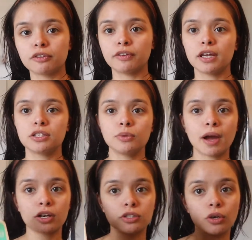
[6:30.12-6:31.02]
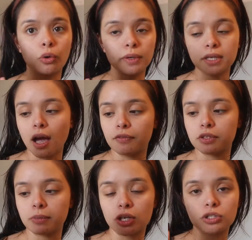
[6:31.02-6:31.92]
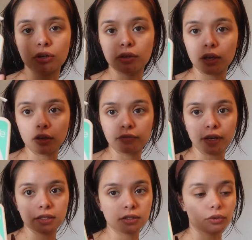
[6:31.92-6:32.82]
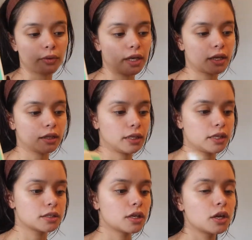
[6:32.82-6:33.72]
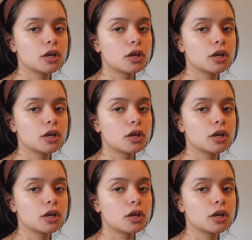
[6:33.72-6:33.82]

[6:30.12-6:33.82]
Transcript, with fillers: your face, you actually always have to make sure that your face is already cleaned.